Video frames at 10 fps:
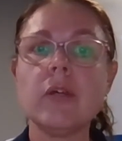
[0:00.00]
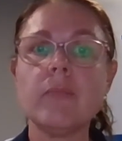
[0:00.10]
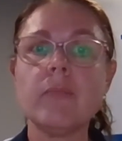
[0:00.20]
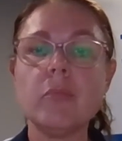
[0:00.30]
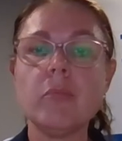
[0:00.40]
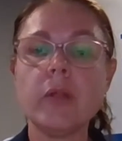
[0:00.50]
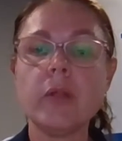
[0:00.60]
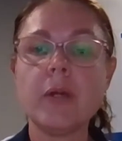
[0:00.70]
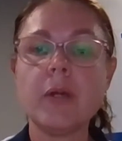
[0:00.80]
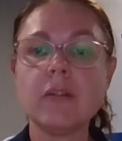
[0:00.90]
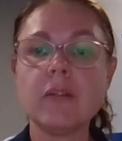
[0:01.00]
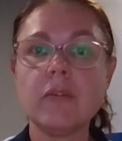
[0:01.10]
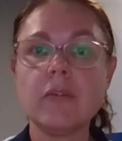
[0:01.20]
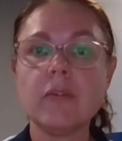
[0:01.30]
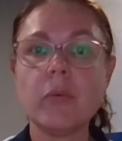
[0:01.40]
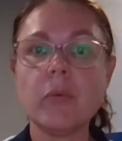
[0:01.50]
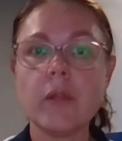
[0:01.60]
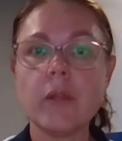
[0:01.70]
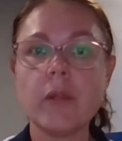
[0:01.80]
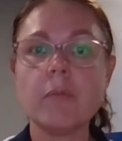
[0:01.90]
The more they practice,
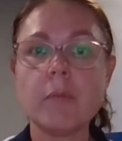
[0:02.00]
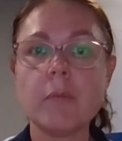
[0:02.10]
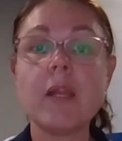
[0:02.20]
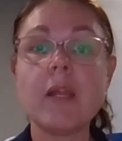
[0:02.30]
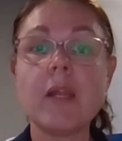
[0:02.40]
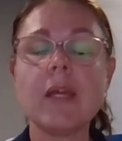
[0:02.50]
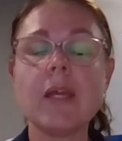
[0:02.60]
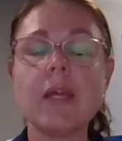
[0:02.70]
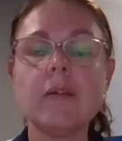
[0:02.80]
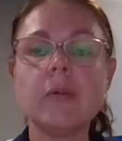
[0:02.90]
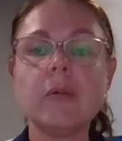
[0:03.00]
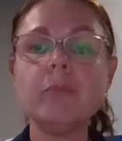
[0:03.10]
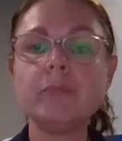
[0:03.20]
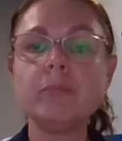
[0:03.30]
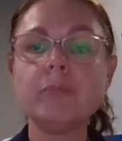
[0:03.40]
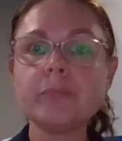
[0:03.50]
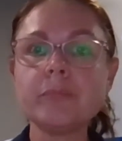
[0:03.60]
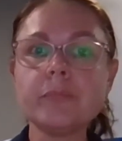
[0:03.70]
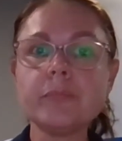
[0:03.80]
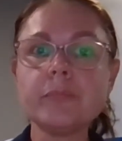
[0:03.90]
the better they get at it, right?
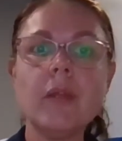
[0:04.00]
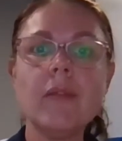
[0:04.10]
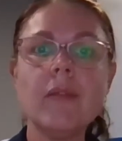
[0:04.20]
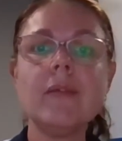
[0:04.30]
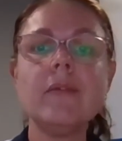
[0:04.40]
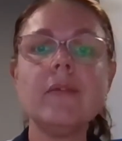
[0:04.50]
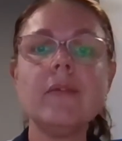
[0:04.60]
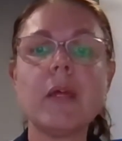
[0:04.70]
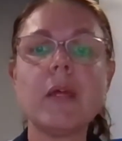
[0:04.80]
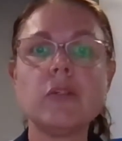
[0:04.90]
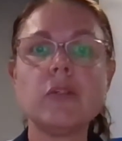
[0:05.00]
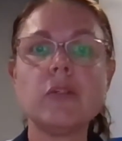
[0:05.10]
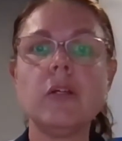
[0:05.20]
This is management. You are